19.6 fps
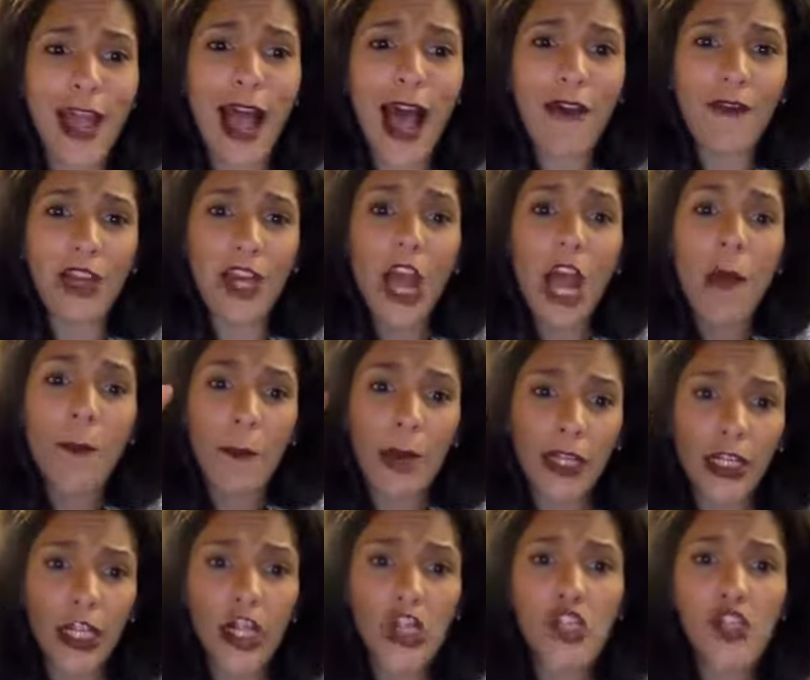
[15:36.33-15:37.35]
having my
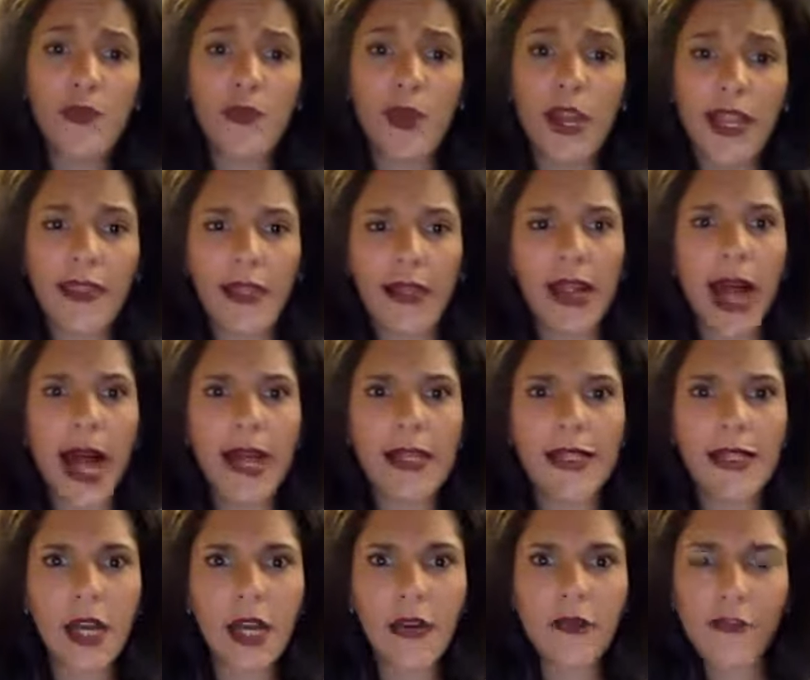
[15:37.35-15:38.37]
lunch break that has
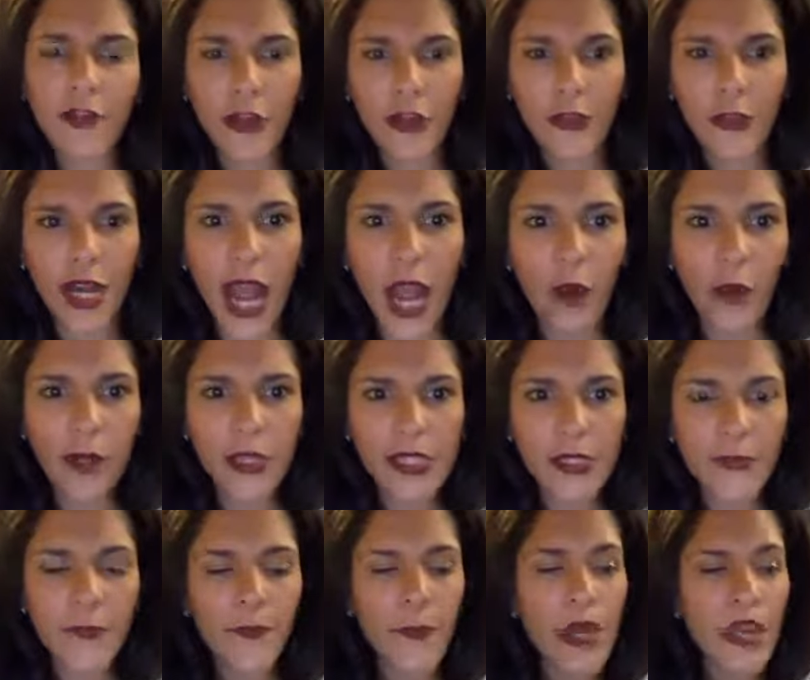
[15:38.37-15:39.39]
gone for 3 hours,
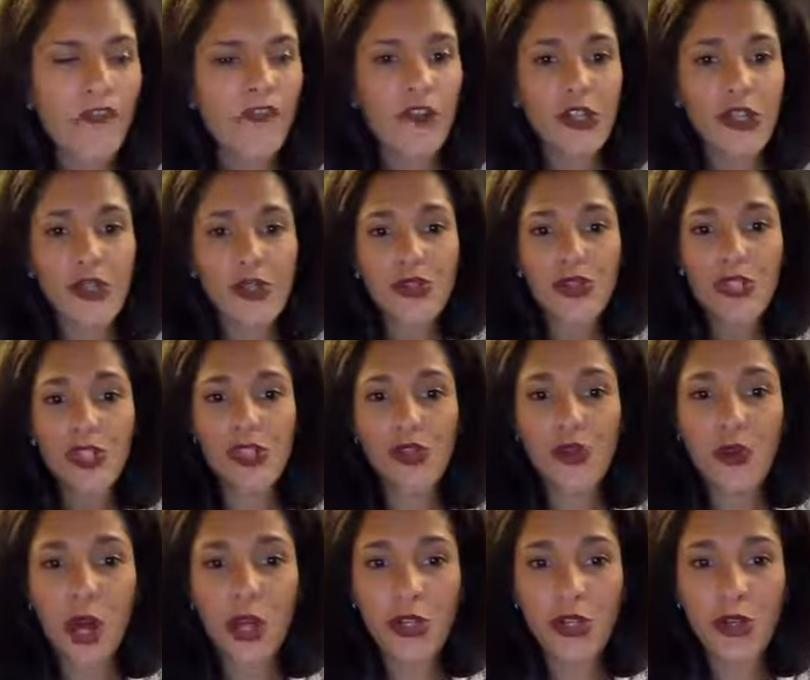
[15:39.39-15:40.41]
versus the
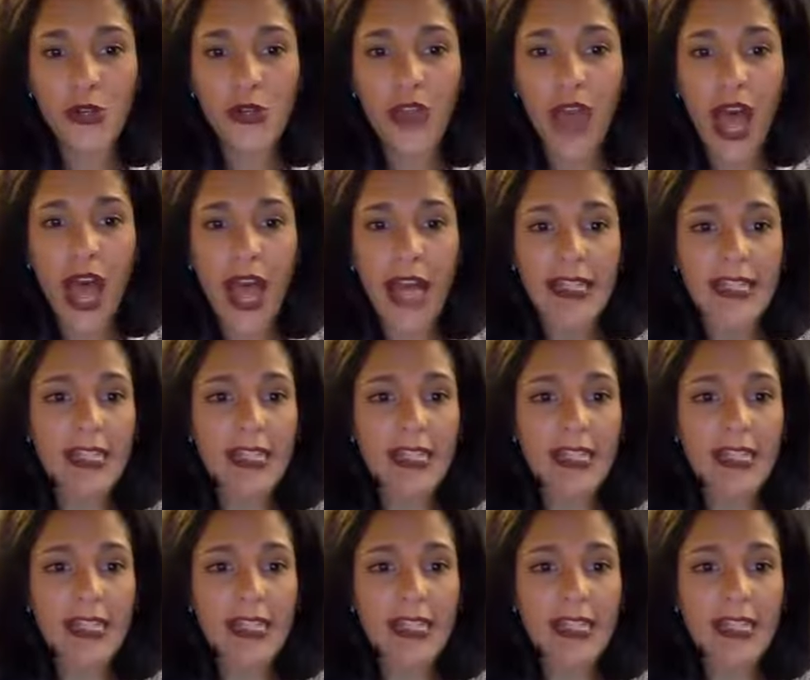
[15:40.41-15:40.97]
structure that